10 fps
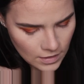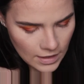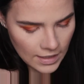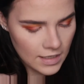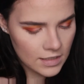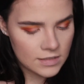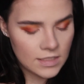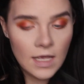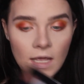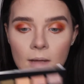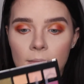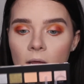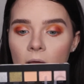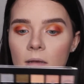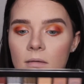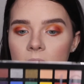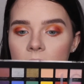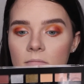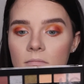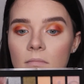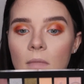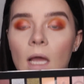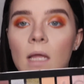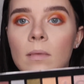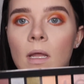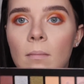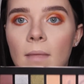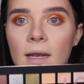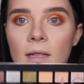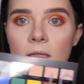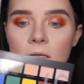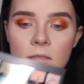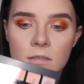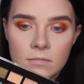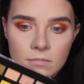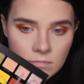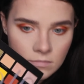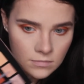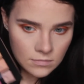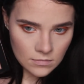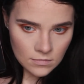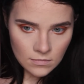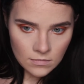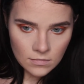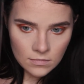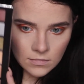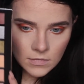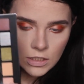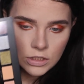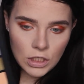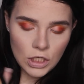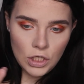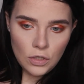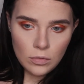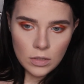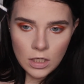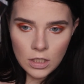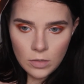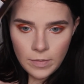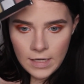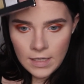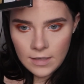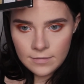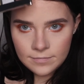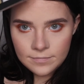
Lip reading: I gotta say, I am not mad at this. It's a cute color palette.